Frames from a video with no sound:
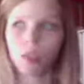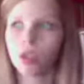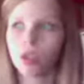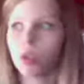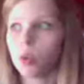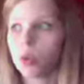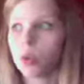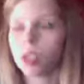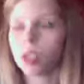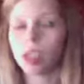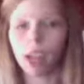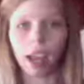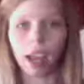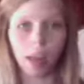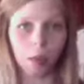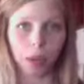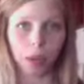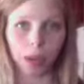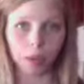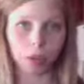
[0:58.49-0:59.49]

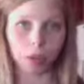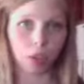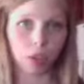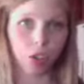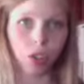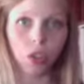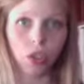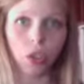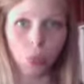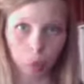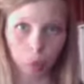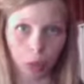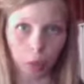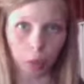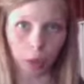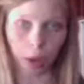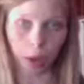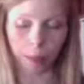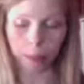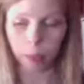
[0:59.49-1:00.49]
Tuesday, whatever. Just do meal
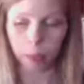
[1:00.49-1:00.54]
prep.